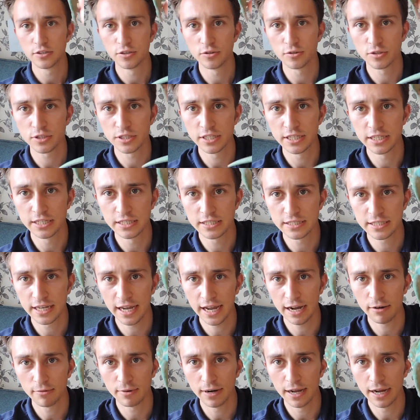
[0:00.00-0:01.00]
So you'll see his
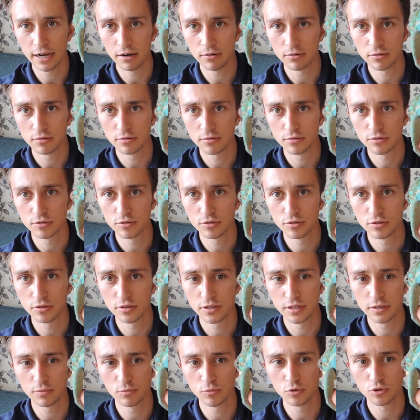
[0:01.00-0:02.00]
tail now
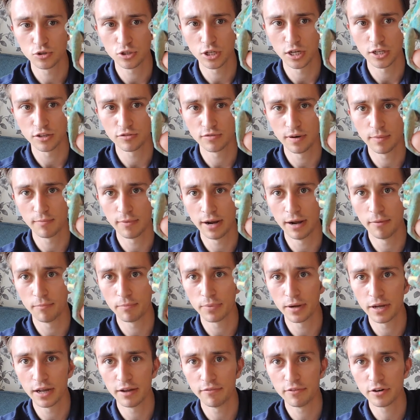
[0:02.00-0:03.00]
will start to wrap
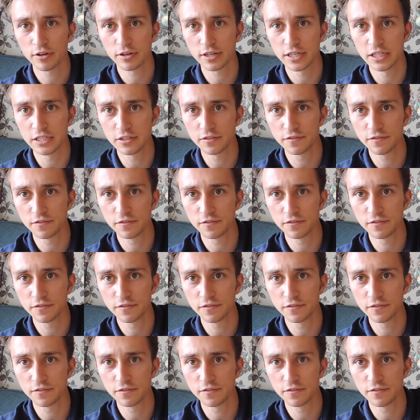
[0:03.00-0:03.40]
around, but have a look at